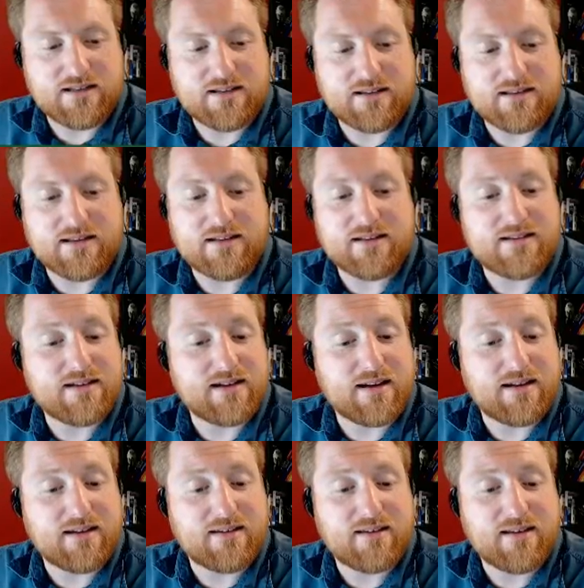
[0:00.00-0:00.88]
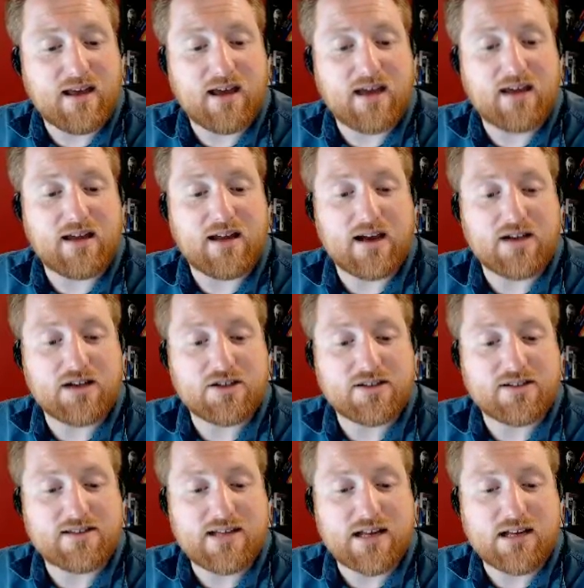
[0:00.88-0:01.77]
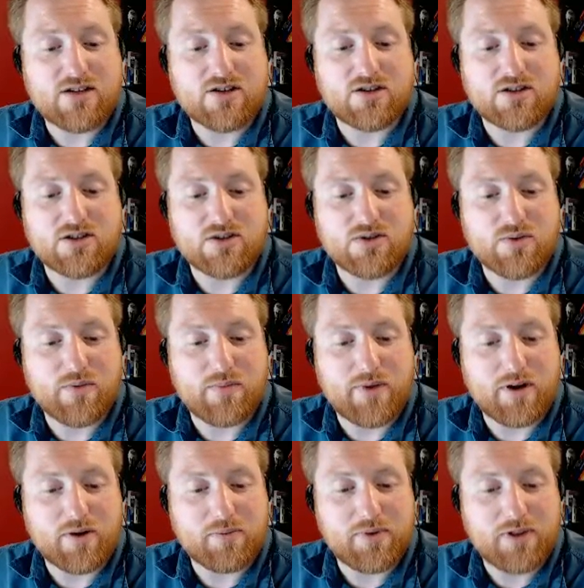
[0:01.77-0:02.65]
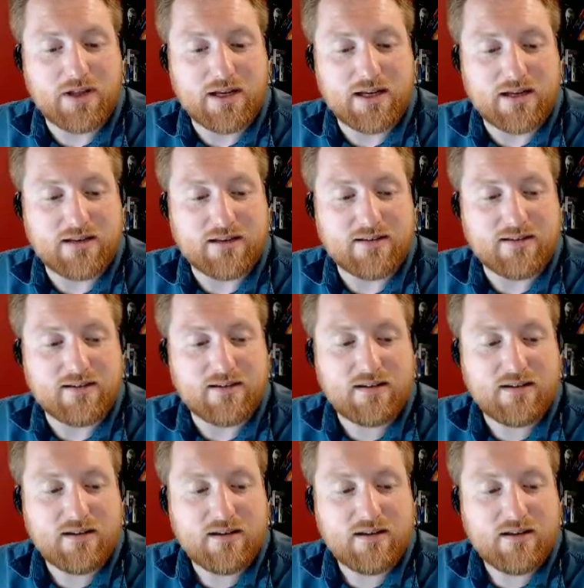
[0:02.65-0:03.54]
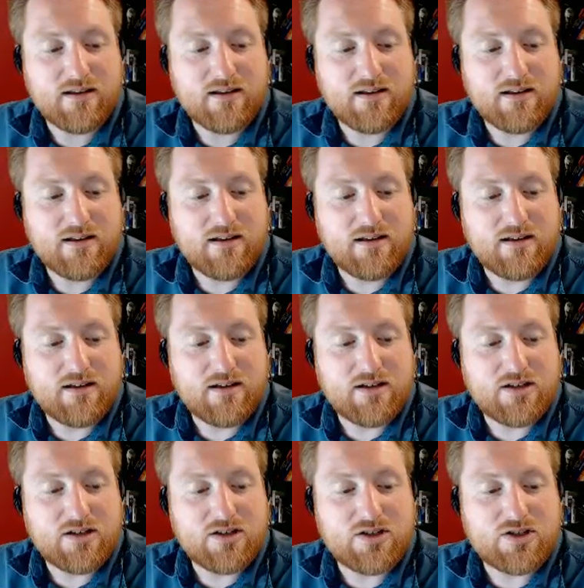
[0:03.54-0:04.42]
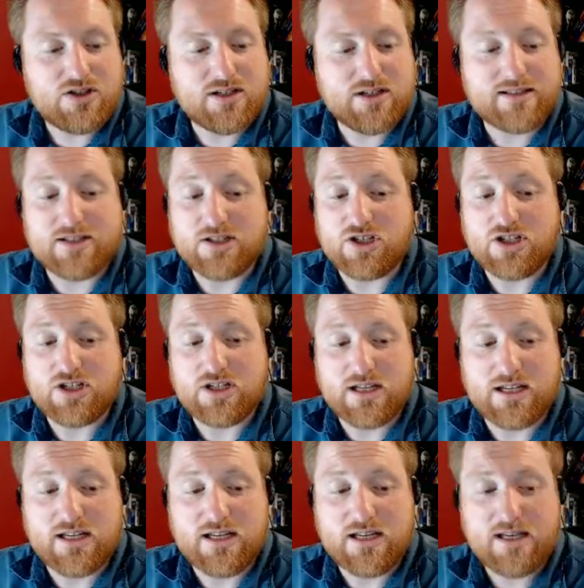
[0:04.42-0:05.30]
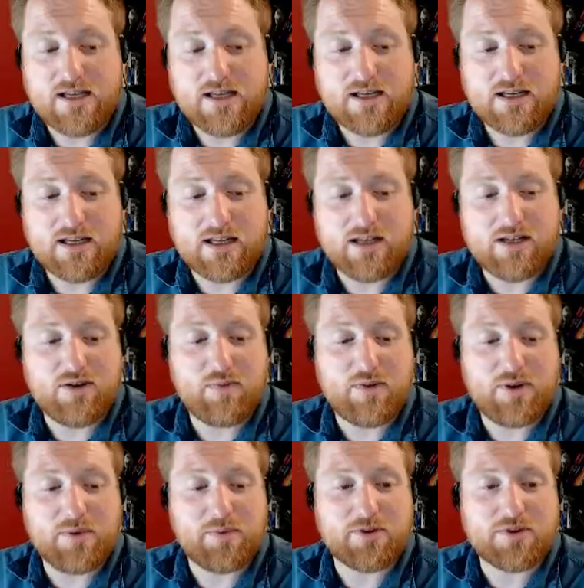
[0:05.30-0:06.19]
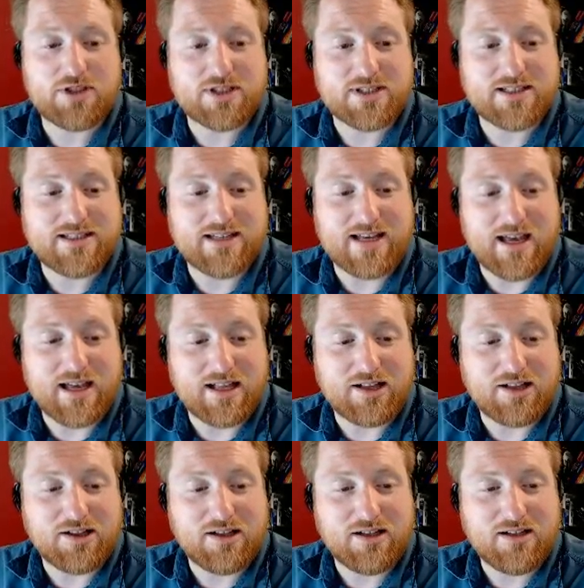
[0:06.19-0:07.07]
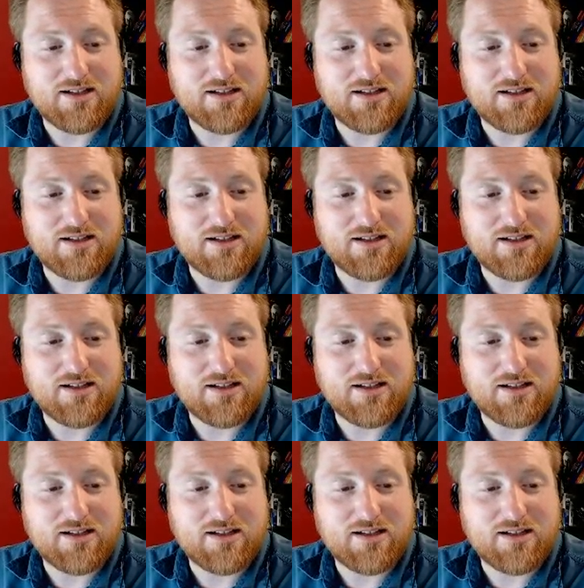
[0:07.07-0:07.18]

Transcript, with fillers: Then stand aside. I shall send her to a better place. She's a she? Can you people just tell?